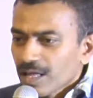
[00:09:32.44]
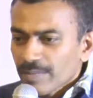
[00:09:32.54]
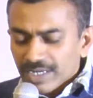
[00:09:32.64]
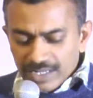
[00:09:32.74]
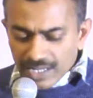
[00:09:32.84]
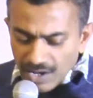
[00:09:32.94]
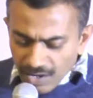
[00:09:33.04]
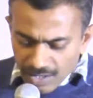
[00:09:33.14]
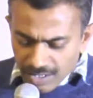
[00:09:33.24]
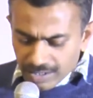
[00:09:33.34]
But
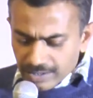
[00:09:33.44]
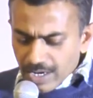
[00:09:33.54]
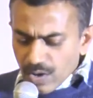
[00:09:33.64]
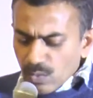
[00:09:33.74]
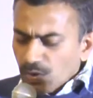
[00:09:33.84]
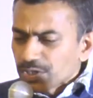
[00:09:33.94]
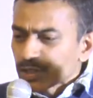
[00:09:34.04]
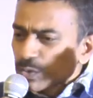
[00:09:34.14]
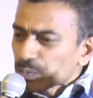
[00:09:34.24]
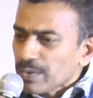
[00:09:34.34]
God wants to
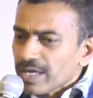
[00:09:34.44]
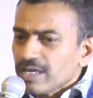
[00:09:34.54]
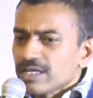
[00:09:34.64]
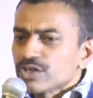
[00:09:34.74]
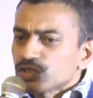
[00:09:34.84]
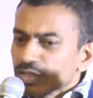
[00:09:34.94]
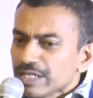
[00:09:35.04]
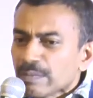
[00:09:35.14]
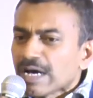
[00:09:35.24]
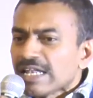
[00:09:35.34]
speak
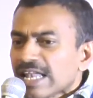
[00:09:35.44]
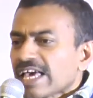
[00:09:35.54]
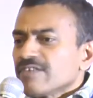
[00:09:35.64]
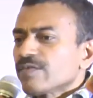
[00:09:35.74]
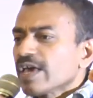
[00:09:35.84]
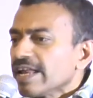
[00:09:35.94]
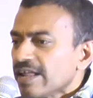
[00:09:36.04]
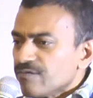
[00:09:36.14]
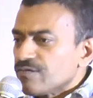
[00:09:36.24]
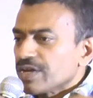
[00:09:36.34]
in my life and
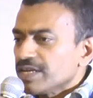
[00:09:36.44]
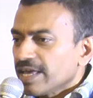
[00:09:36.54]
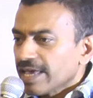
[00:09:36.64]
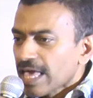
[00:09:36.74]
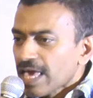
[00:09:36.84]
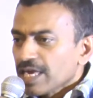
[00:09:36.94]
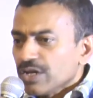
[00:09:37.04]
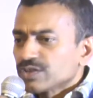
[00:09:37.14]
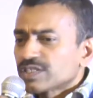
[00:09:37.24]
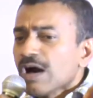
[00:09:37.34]
every day.
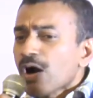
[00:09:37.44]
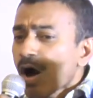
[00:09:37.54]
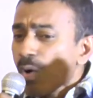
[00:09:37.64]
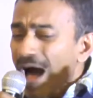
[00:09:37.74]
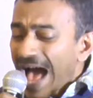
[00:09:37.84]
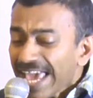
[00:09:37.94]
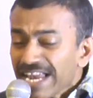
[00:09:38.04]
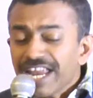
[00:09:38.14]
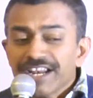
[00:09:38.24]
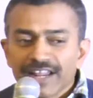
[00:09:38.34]
So how I
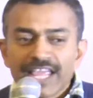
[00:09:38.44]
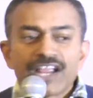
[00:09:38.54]
need an